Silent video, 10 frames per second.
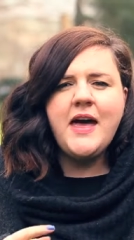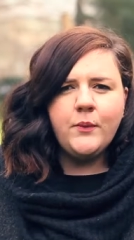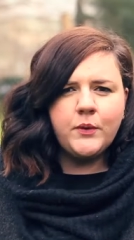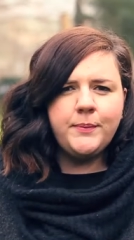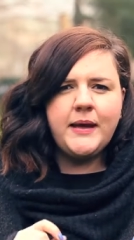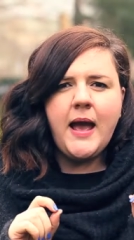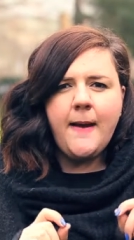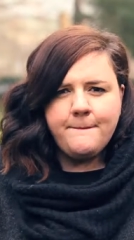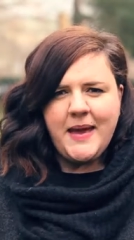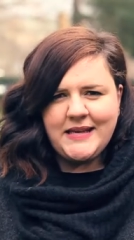that would be
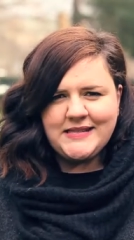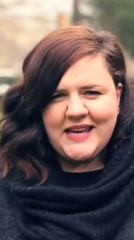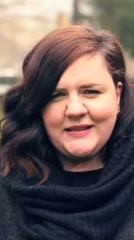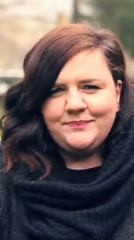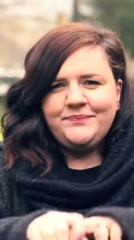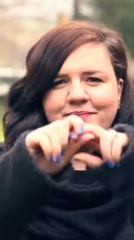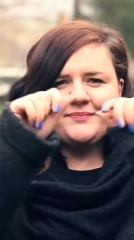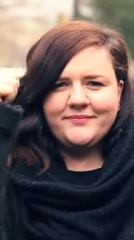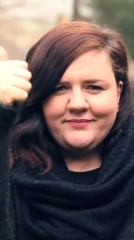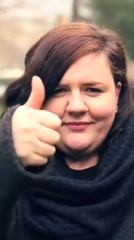amazing.
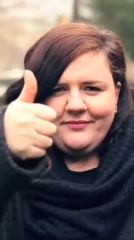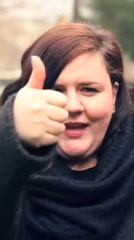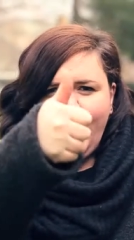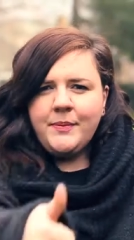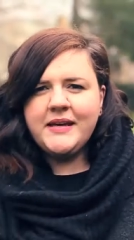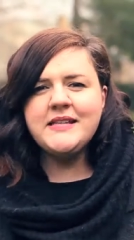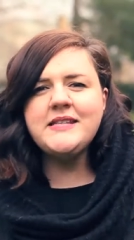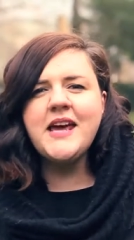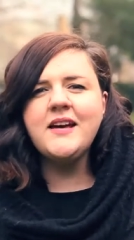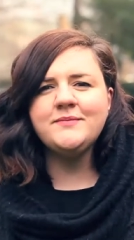Happy
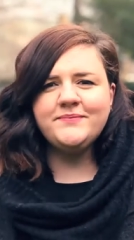Easter!